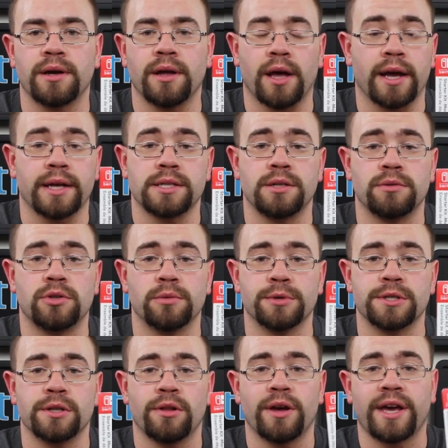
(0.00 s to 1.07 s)
I guess,
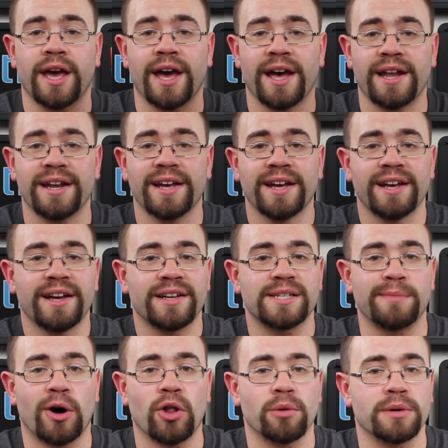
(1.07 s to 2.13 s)
YouTubers to look at,
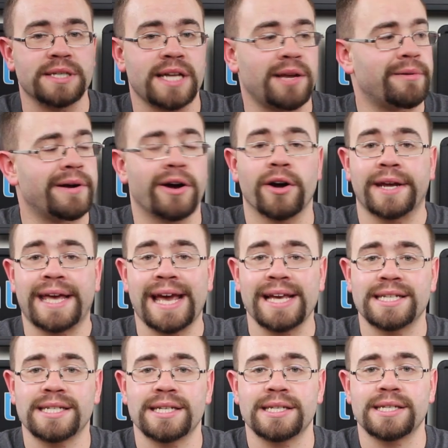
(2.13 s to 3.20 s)
smaller ones anyway, are
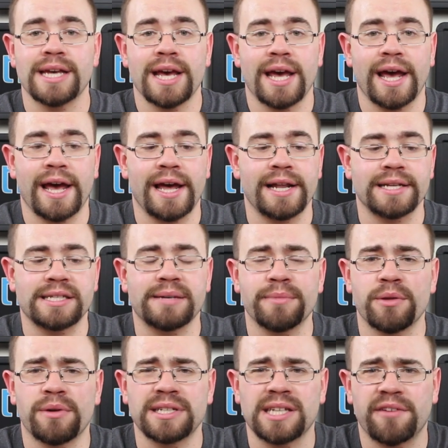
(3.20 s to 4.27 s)
cases. And some
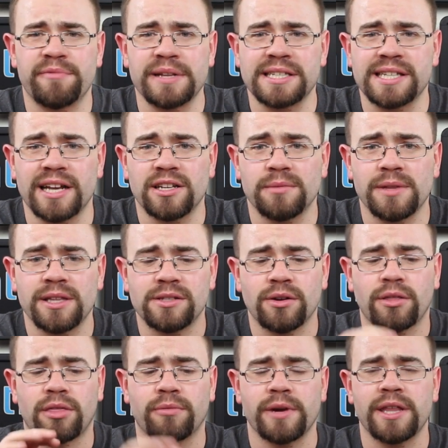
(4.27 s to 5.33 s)
of the ones I've been sent to me, these
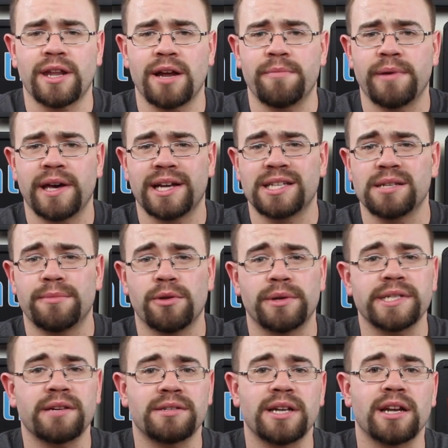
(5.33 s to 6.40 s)
are 3 that I picked. Some of the
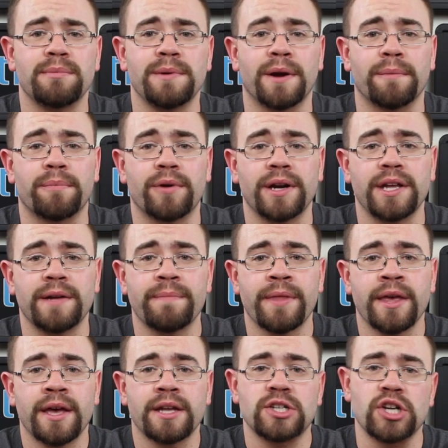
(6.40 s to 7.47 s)
ones I've sent to me are pretty
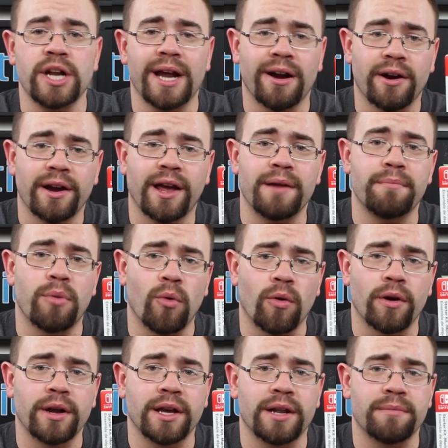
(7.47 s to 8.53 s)
generic and
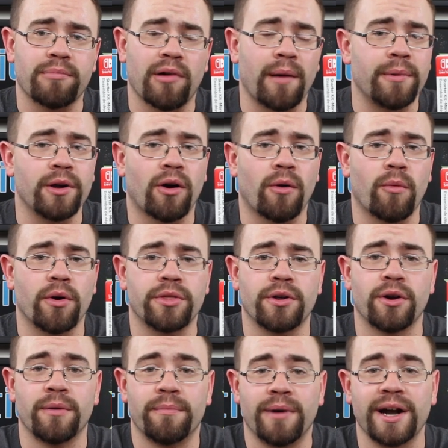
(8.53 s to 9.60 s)
boring and probably aren't worth
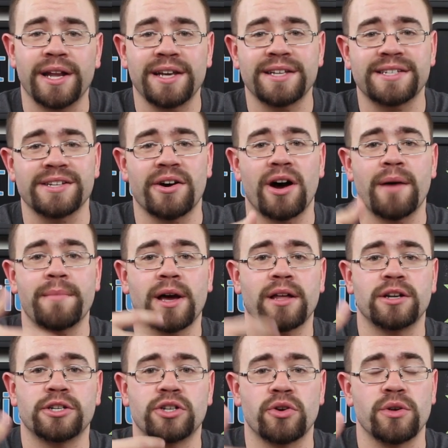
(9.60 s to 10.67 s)
your money, so I'm not
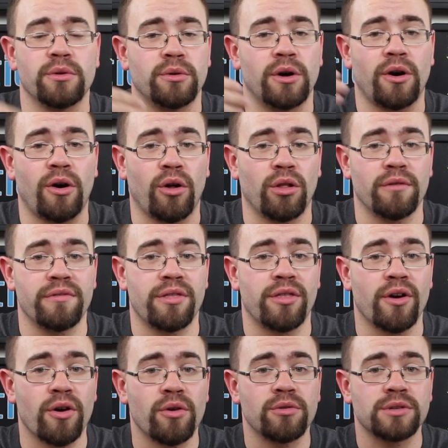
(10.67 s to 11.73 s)
going to show you all of
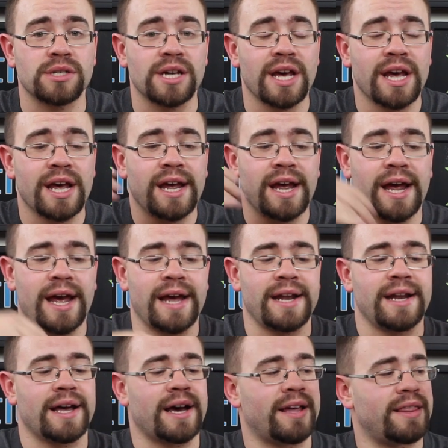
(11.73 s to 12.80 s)
those.
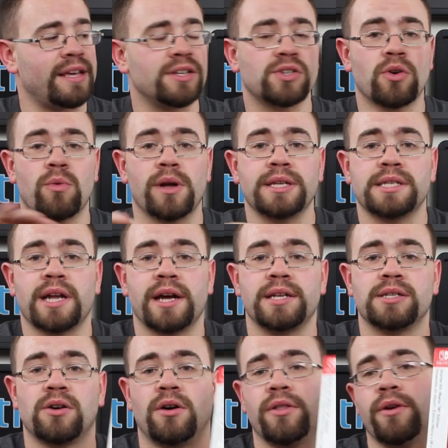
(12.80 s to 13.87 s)
And these are ones that I
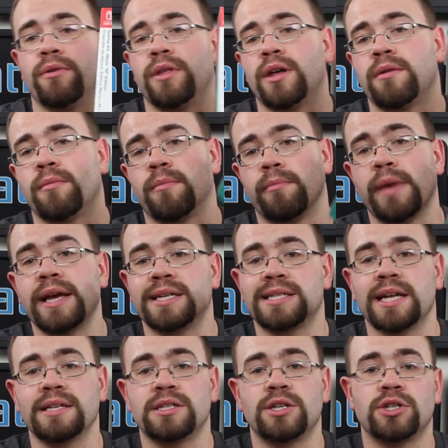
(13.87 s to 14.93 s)
saw, though, that make
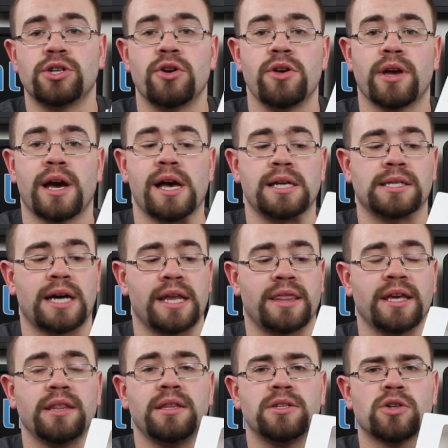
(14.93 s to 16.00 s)
sense to show you guys. I
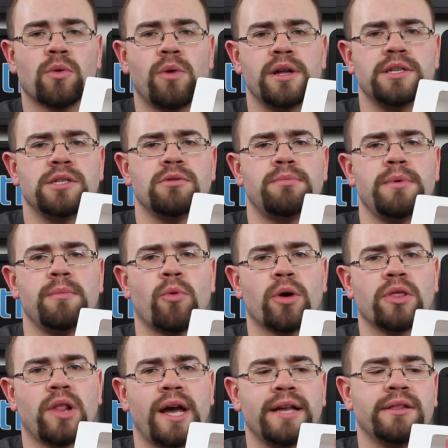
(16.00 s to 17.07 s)
think these are ones you would be
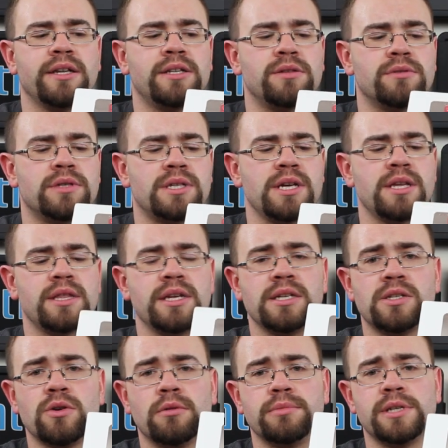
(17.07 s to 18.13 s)
more than likely to see,
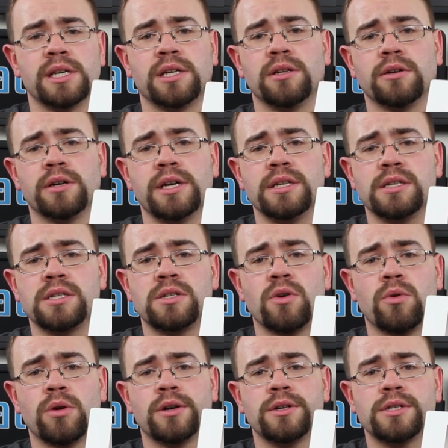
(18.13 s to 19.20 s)
these 2 in particular, in
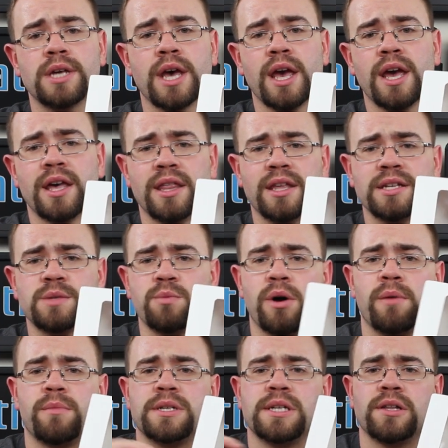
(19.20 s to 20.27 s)
stores. This
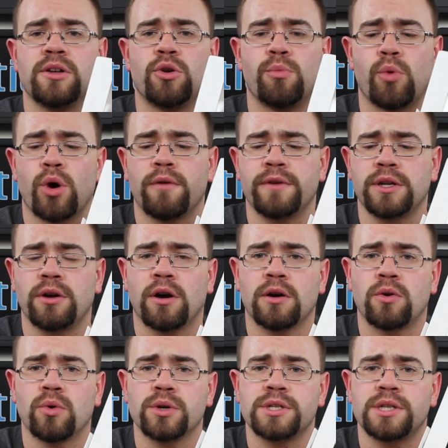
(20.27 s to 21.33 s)
one was a little more of a
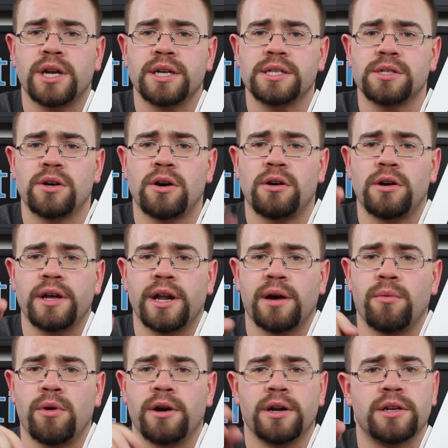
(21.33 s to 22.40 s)
dark horse that I saw, and I
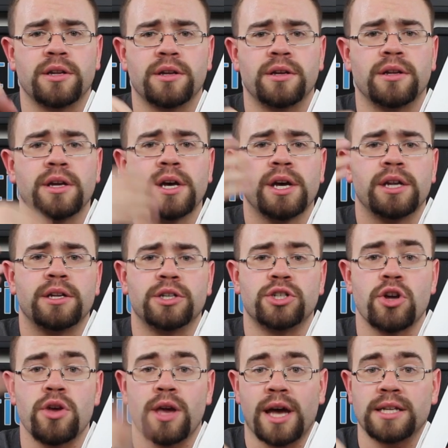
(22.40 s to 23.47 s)
wanted to
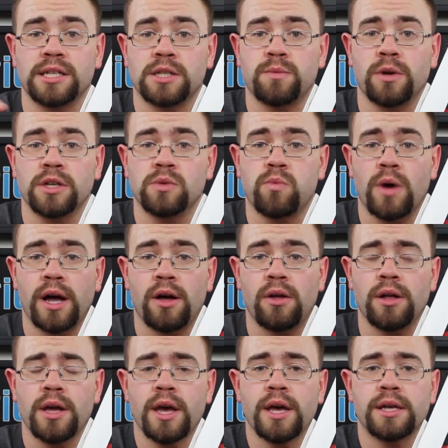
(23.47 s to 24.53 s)
show you guys this one as
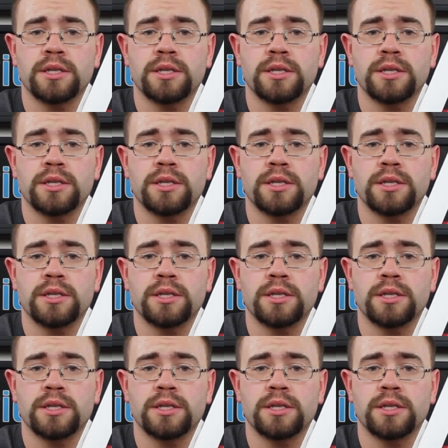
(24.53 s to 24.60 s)
well.